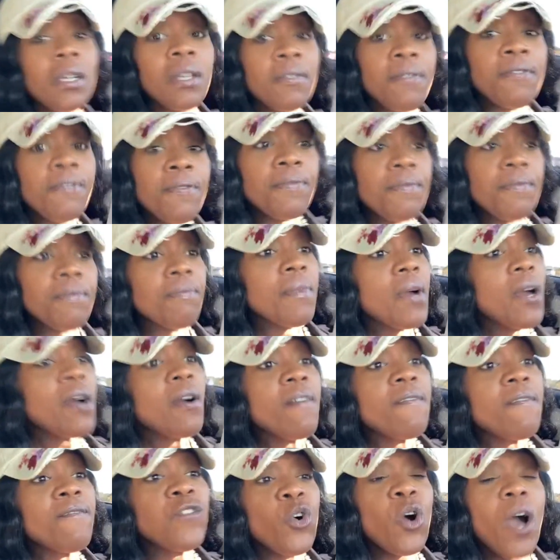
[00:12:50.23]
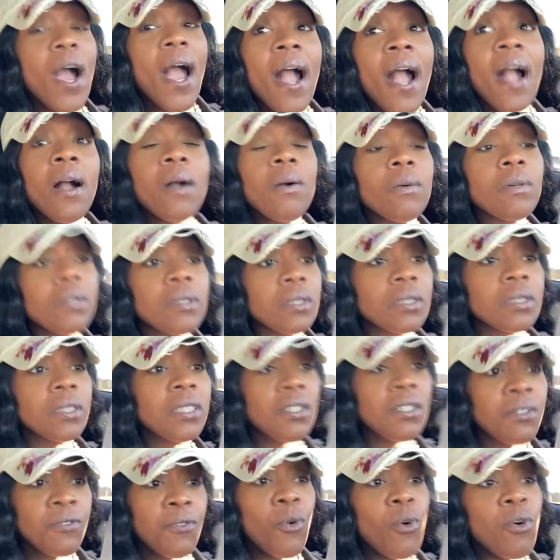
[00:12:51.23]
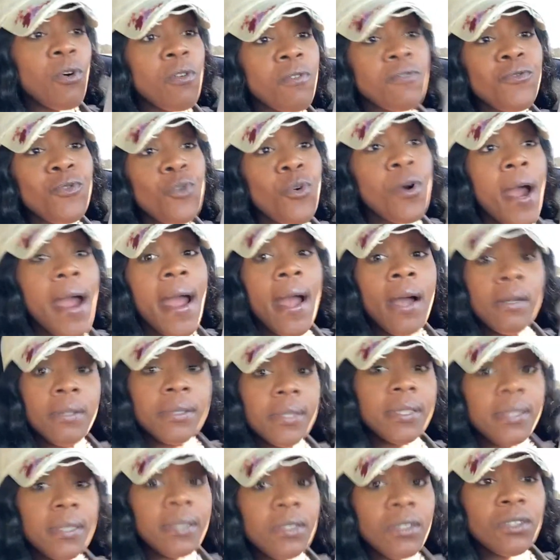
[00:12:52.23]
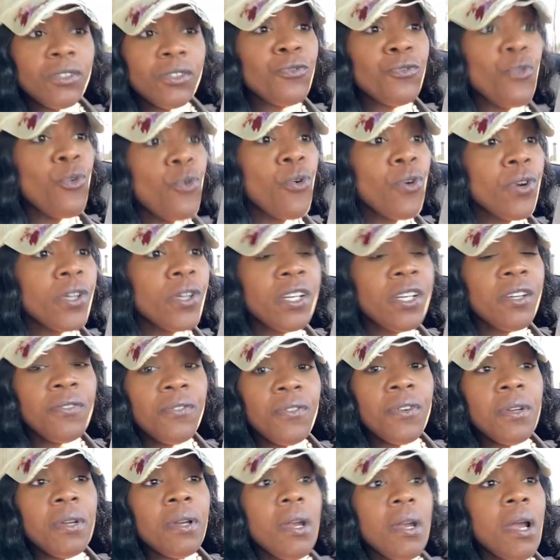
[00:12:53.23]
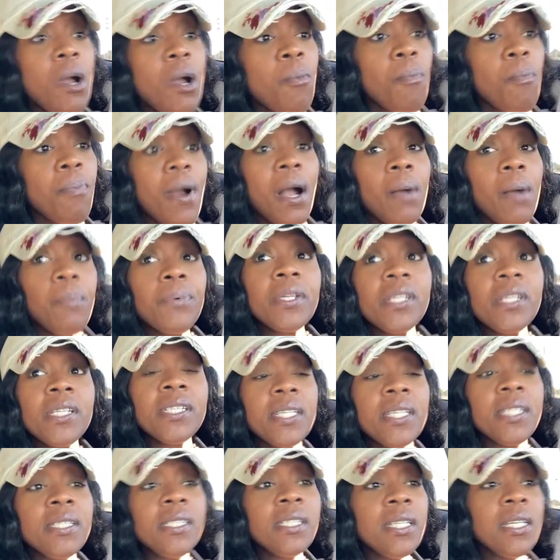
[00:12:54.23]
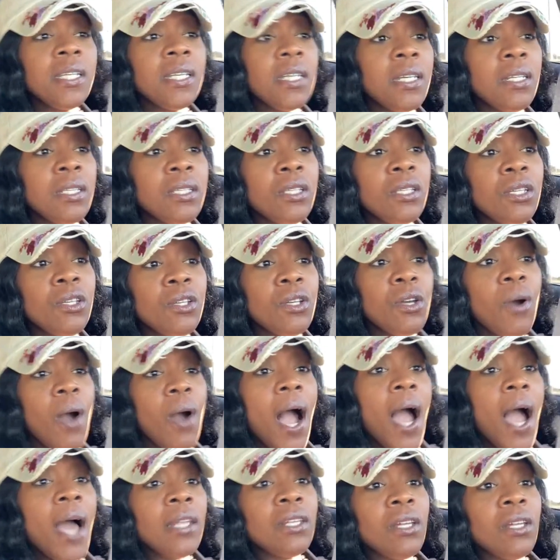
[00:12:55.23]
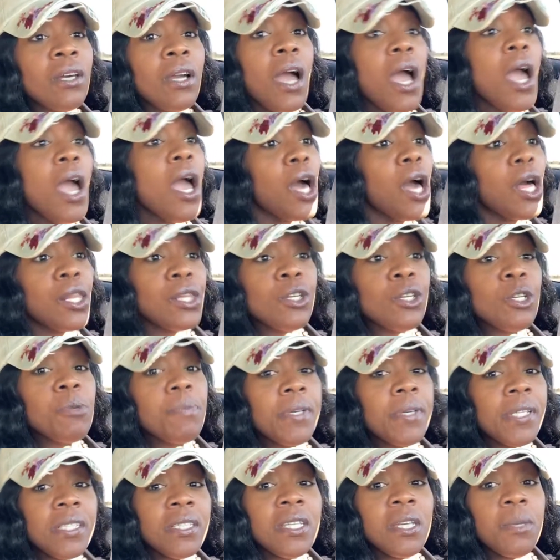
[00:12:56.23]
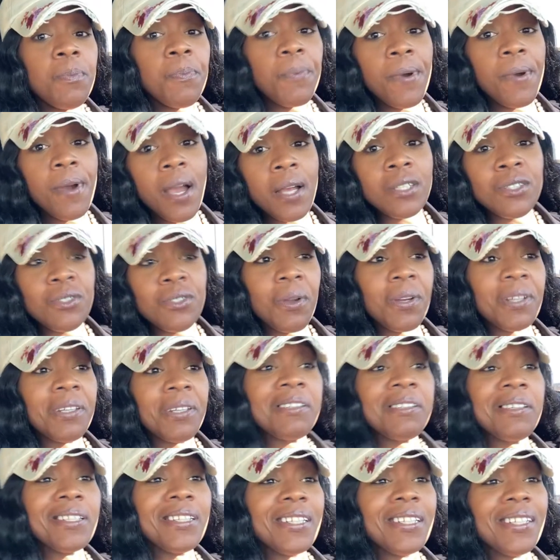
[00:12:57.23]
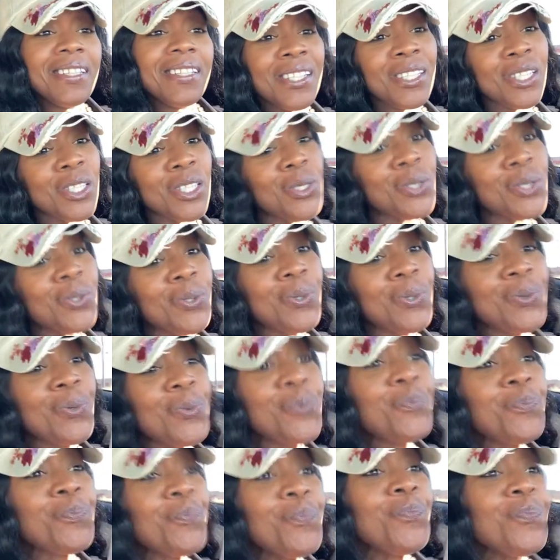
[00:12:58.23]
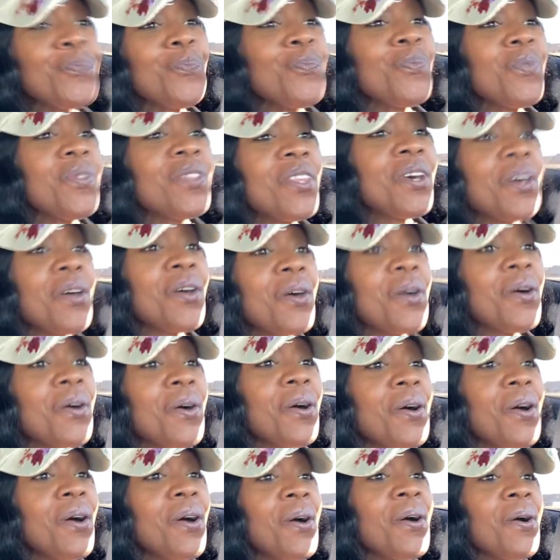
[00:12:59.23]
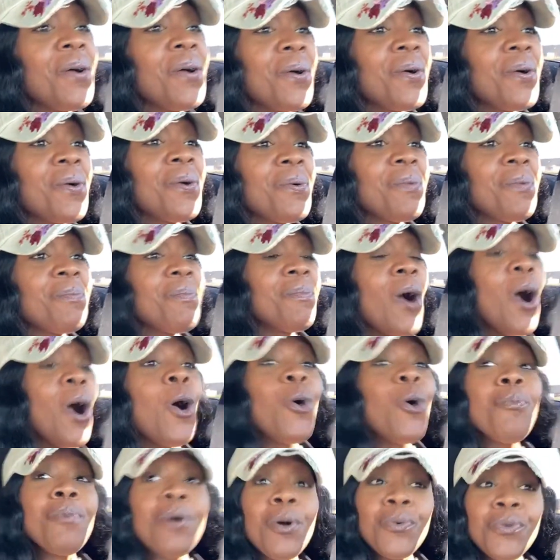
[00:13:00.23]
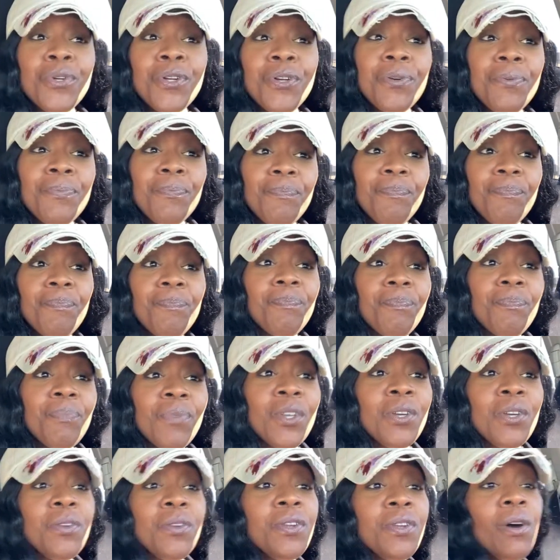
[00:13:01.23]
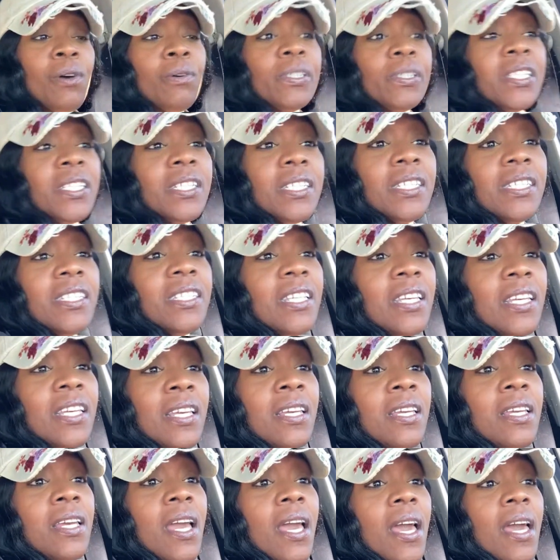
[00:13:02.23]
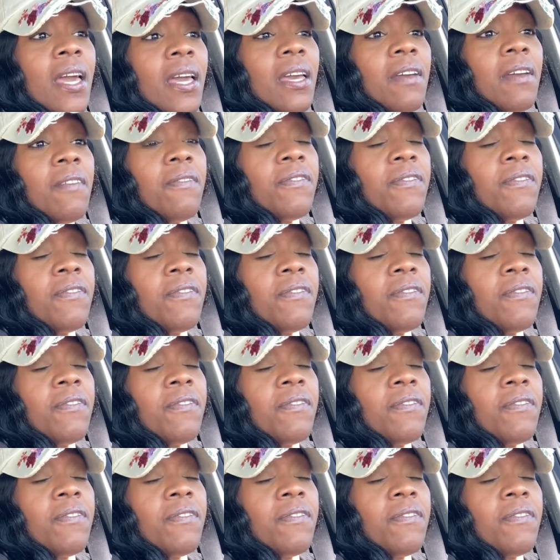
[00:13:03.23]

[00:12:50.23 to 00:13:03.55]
in 4 hours on 4 houses, 4 different properties. And then, I look a little bit deeper. I start looking into the homeowner, to see if